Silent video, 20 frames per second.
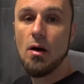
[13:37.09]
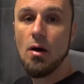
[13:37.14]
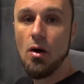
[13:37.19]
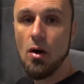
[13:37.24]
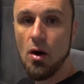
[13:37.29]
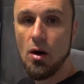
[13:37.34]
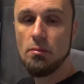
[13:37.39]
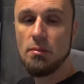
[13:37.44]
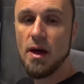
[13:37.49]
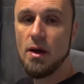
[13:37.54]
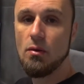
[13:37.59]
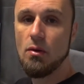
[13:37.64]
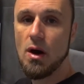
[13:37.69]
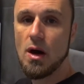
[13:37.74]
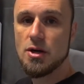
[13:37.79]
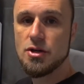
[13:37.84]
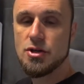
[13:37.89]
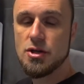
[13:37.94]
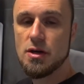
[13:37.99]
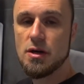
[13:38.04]
On my
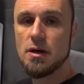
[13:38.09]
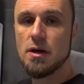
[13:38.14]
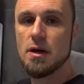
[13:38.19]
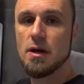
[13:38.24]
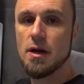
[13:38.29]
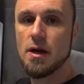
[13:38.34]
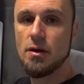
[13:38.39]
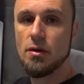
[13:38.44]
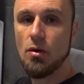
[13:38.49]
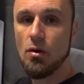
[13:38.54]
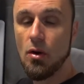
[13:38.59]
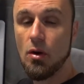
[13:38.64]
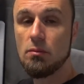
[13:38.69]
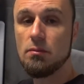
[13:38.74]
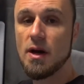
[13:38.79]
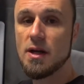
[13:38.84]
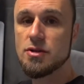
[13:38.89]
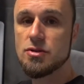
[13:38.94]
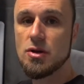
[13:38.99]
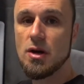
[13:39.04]
washer and on
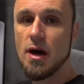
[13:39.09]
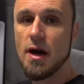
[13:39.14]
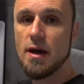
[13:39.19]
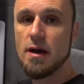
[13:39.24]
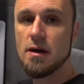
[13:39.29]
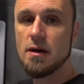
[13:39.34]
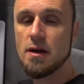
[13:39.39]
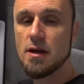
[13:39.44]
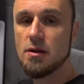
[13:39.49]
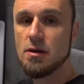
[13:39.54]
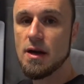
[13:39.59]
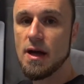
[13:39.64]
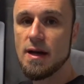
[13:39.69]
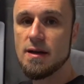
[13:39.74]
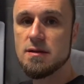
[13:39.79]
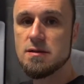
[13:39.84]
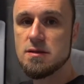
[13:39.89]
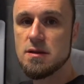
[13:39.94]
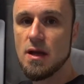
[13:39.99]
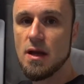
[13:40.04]
my dryer in the
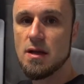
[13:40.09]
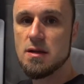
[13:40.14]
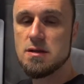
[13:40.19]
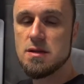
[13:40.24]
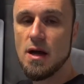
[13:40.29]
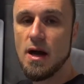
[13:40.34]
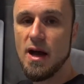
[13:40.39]
United States,